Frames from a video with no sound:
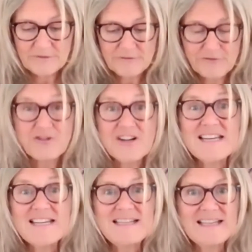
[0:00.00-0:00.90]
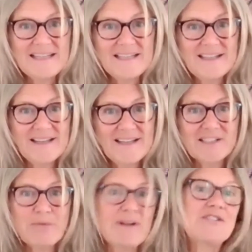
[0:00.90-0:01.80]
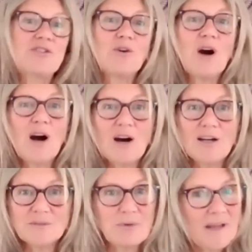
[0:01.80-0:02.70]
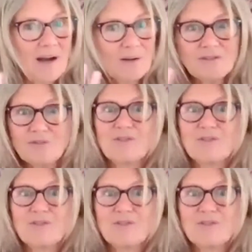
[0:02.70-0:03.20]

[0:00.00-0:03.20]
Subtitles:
freely express your heart without